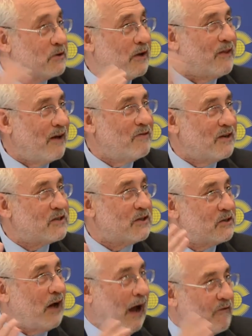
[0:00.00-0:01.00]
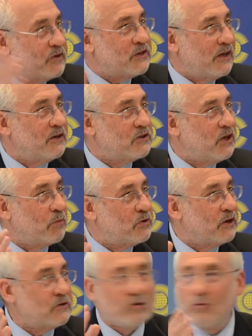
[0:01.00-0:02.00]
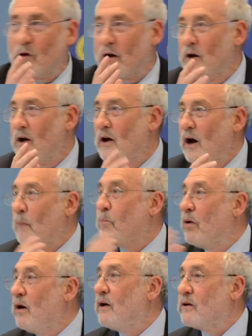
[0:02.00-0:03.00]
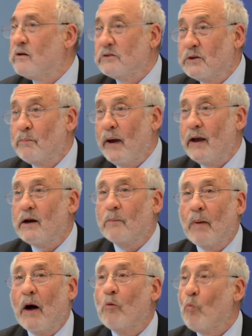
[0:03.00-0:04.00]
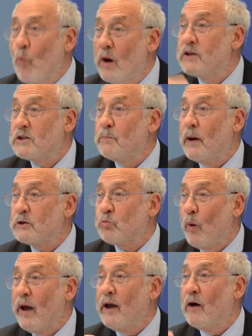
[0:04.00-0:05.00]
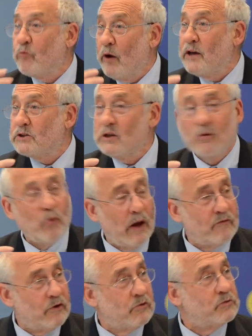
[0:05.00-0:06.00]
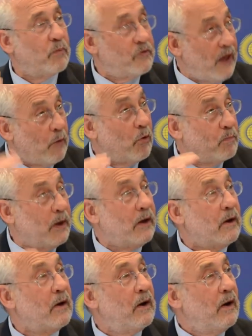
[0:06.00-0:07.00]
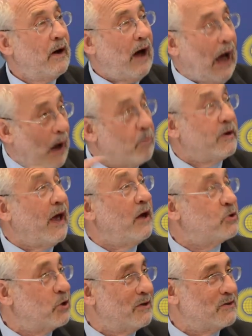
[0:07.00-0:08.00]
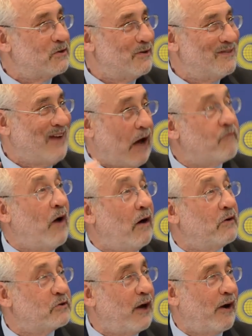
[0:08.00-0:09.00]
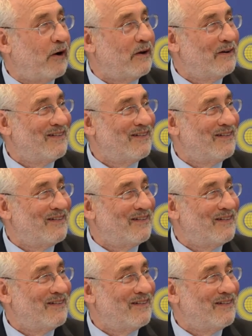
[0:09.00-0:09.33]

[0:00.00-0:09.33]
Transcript: This is obviously subject to a political debate about what is the best way of raising the revenues, but they would be obligations, not voluntary,